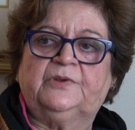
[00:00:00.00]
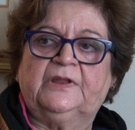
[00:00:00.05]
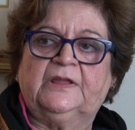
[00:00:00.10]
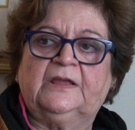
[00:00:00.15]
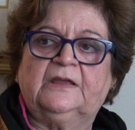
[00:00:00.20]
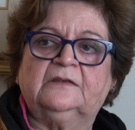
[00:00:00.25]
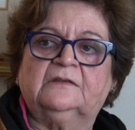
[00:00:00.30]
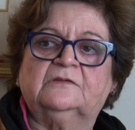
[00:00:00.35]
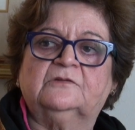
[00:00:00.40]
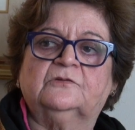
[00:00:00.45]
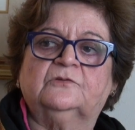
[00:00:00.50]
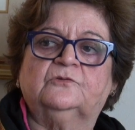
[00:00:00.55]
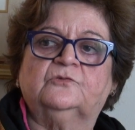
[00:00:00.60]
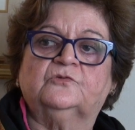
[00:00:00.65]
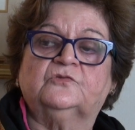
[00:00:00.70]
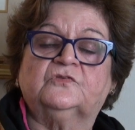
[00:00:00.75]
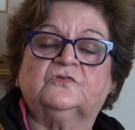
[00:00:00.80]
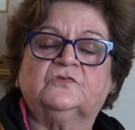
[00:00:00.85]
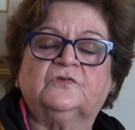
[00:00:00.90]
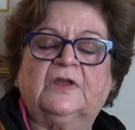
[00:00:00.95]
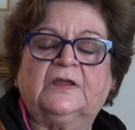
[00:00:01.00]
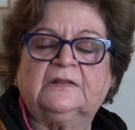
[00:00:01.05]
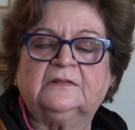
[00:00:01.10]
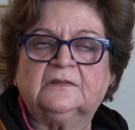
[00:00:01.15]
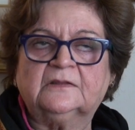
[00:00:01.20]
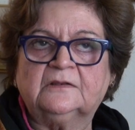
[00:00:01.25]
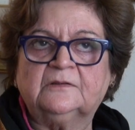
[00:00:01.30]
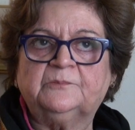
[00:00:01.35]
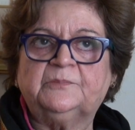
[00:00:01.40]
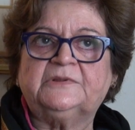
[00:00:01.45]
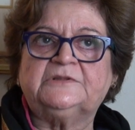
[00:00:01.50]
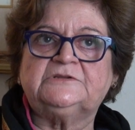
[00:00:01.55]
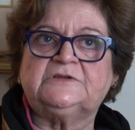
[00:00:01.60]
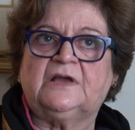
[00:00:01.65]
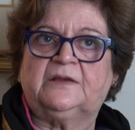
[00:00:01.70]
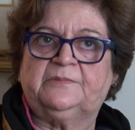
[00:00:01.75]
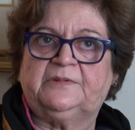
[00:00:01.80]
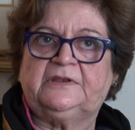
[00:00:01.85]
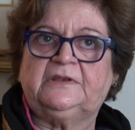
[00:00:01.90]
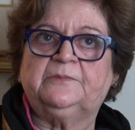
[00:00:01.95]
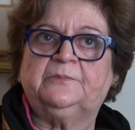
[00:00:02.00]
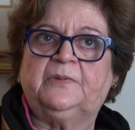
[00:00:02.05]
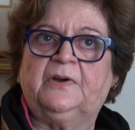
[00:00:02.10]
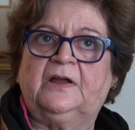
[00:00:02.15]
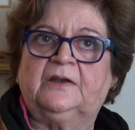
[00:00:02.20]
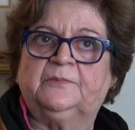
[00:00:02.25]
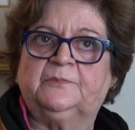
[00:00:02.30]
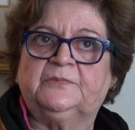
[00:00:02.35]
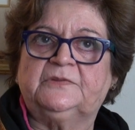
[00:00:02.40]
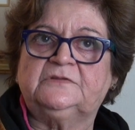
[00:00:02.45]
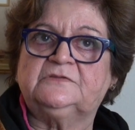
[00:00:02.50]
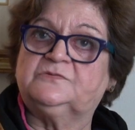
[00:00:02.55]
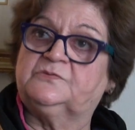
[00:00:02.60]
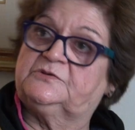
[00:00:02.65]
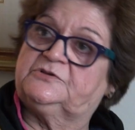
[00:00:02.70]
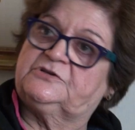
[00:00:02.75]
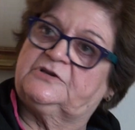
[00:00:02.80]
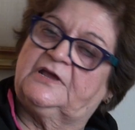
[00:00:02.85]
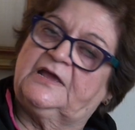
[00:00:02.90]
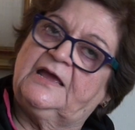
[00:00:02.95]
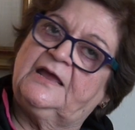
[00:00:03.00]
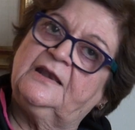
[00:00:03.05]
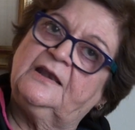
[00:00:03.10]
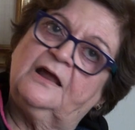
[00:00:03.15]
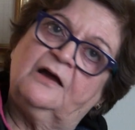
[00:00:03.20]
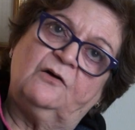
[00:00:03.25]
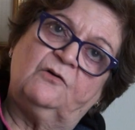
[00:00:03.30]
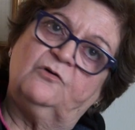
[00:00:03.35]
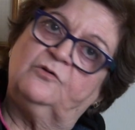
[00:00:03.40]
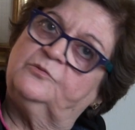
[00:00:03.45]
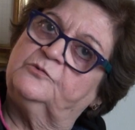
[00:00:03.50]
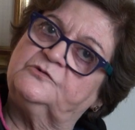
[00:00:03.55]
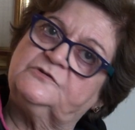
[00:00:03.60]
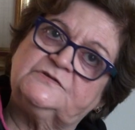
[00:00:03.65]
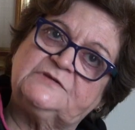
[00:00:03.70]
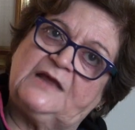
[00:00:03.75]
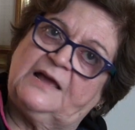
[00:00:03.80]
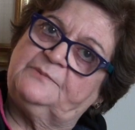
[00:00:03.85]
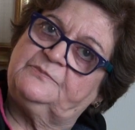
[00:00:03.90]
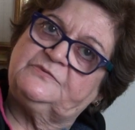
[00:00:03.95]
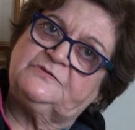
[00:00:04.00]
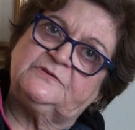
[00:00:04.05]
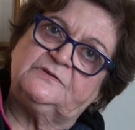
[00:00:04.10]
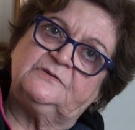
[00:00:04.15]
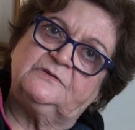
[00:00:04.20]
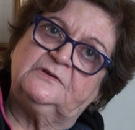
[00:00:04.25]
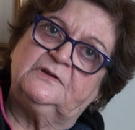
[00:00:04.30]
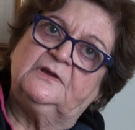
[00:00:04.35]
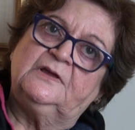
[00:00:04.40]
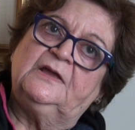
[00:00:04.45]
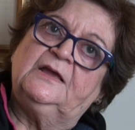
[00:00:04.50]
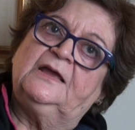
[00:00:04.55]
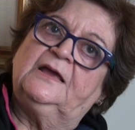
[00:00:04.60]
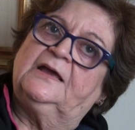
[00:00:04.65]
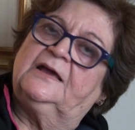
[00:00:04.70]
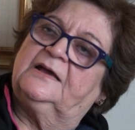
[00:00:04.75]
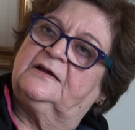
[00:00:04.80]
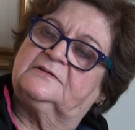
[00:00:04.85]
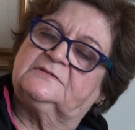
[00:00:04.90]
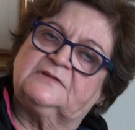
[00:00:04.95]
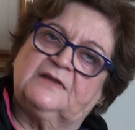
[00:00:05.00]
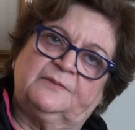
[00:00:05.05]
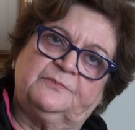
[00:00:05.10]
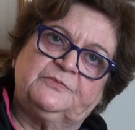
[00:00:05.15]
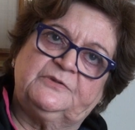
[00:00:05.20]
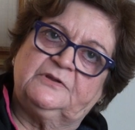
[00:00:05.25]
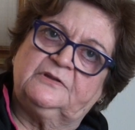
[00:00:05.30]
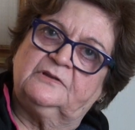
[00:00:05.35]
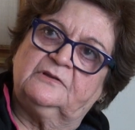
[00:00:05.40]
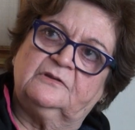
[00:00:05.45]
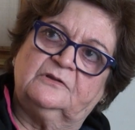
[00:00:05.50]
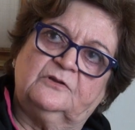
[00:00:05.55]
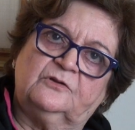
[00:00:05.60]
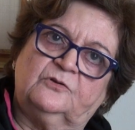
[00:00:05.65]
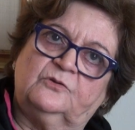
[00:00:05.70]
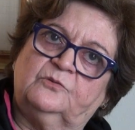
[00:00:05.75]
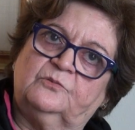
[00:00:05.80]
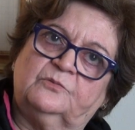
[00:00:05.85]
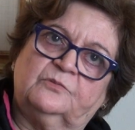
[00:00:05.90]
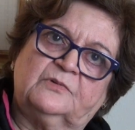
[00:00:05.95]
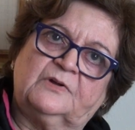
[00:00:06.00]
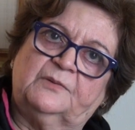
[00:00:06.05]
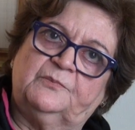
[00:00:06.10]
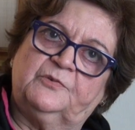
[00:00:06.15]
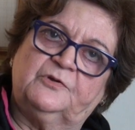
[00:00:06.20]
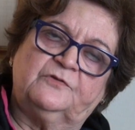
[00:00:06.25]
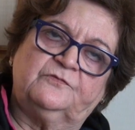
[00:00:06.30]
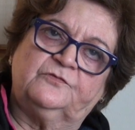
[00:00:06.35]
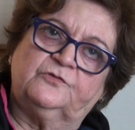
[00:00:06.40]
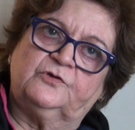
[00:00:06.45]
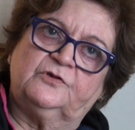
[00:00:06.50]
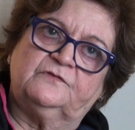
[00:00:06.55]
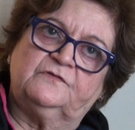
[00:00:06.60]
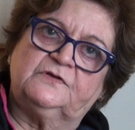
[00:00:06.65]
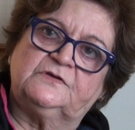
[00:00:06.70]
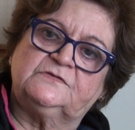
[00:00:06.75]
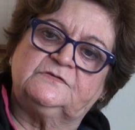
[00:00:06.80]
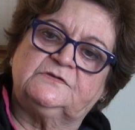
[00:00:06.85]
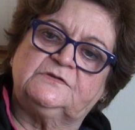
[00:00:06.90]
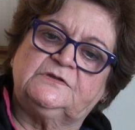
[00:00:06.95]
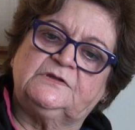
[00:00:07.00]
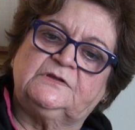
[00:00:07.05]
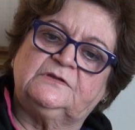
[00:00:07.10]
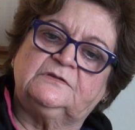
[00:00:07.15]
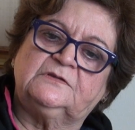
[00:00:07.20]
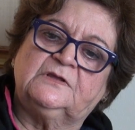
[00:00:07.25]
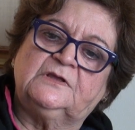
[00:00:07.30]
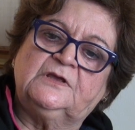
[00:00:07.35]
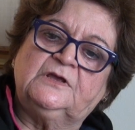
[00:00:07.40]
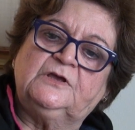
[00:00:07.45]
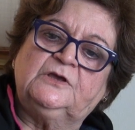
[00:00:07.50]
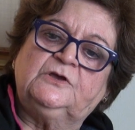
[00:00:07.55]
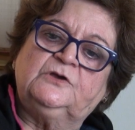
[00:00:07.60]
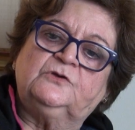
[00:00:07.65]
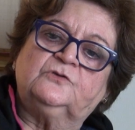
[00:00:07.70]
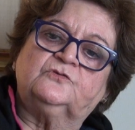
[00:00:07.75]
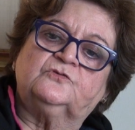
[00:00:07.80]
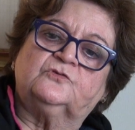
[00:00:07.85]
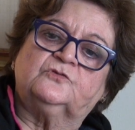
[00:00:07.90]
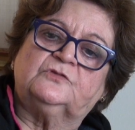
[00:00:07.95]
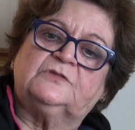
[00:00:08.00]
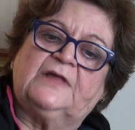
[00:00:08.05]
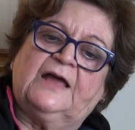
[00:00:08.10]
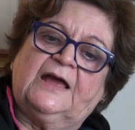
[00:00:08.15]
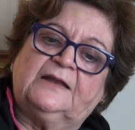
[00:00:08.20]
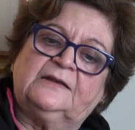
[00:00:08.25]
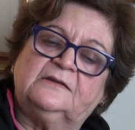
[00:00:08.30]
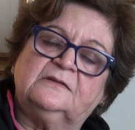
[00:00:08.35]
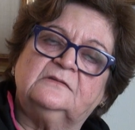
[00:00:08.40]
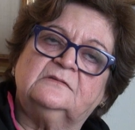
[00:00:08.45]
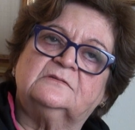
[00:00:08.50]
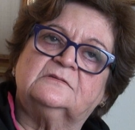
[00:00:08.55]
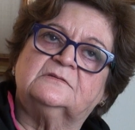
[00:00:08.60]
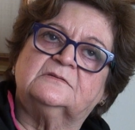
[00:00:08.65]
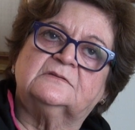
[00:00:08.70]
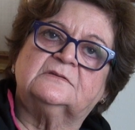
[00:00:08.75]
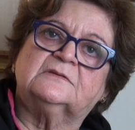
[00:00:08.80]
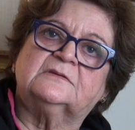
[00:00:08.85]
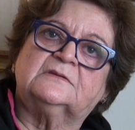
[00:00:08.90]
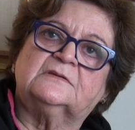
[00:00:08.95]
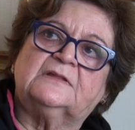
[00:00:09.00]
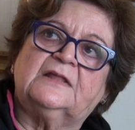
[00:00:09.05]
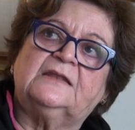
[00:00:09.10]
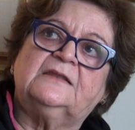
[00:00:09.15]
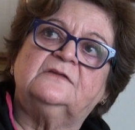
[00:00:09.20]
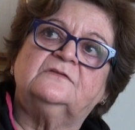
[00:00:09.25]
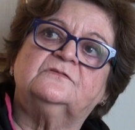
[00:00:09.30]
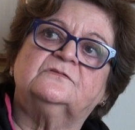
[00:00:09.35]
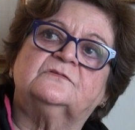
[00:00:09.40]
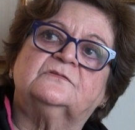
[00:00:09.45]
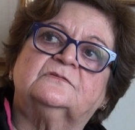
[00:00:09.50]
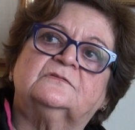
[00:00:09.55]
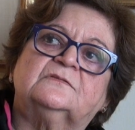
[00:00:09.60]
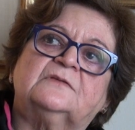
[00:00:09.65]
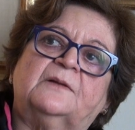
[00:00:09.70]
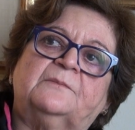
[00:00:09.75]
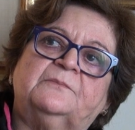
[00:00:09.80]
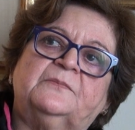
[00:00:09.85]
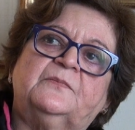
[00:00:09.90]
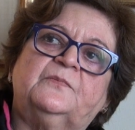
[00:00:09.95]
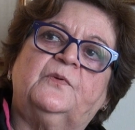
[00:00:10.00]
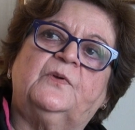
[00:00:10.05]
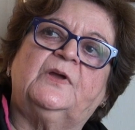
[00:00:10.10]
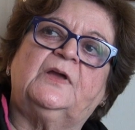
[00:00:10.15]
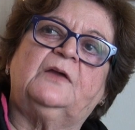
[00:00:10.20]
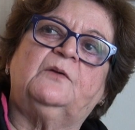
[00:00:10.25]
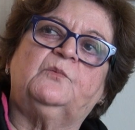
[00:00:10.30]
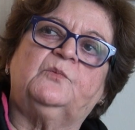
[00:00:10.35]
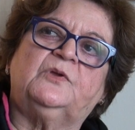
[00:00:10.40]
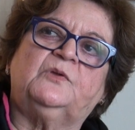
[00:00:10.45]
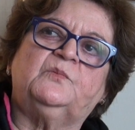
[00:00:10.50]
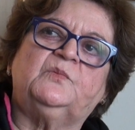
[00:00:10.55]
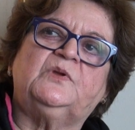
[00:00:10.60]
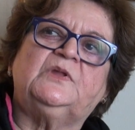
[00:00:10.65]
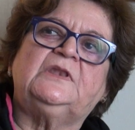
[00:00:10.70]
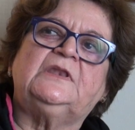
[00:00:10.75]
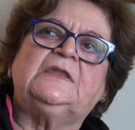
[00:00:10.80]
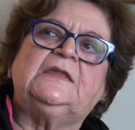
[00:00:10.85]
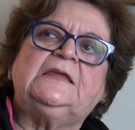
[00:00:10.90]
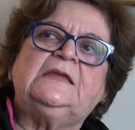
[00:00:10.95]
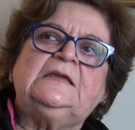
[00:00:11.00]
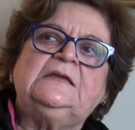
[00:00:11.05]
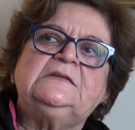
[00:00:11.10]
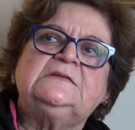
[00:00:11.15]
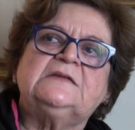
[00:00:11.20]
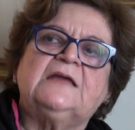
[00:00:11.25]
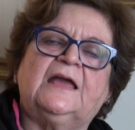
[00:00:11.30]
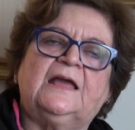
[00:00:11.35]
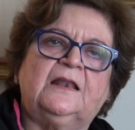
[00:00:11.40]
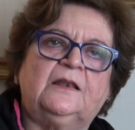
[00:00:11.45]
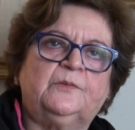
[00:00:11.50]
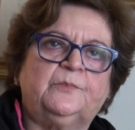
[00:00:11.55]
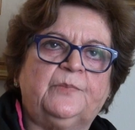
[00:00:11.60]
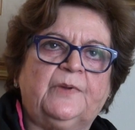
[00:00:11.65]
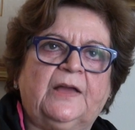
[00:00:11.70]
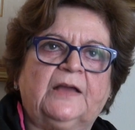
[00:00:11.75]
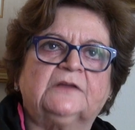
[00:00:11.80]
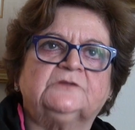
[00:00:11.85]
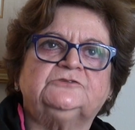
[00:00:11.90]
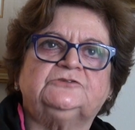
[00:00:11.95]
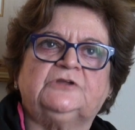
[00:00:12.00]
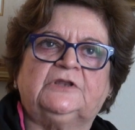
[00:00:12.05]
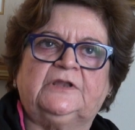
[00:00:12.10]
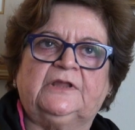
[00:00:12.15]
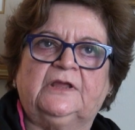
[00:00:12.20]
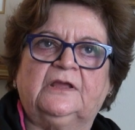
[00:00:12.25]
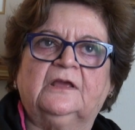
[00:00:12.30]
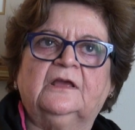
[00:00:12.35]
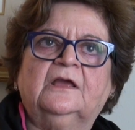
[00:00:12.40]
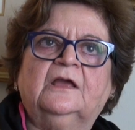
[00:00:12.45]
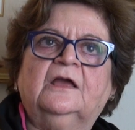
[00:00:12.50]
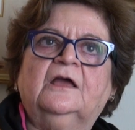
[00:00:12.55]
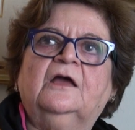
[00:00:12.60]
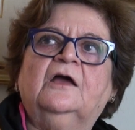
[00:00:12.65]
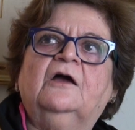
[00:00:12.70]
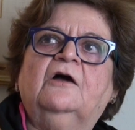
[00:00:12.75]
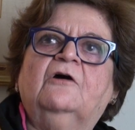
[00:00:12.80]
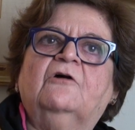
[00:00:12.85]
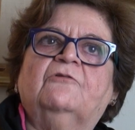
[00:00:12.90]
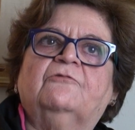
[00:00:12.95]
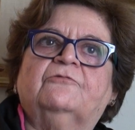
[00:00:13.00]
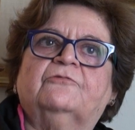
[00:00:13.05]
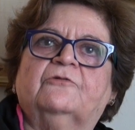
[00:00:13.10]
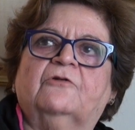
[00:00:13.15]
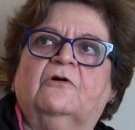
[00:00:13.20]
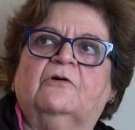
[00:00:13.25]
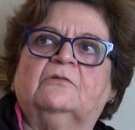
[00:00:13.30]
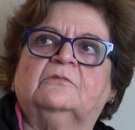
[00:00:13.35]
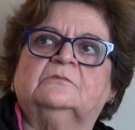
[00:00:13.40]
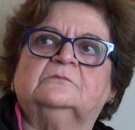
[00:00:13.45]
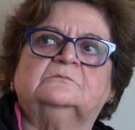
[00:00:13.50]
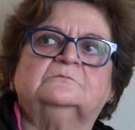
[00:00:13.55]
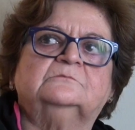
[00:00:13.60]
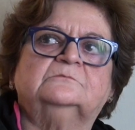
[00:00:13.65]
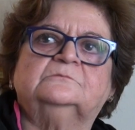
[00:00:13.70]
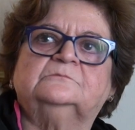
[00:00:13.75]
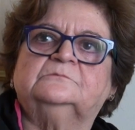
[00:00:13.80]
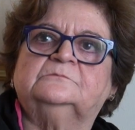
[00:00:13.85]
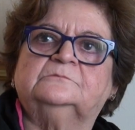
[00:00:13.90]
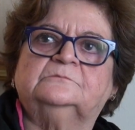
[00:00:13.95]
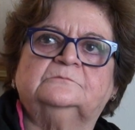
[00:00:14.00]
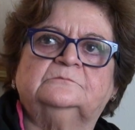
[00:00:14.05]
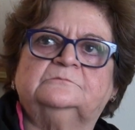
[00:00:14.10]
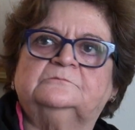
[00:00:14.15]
To bring it to strengthen Punjabi departments, which again are almost absent, except in a couple of universities. So that is somewhere we need help actually from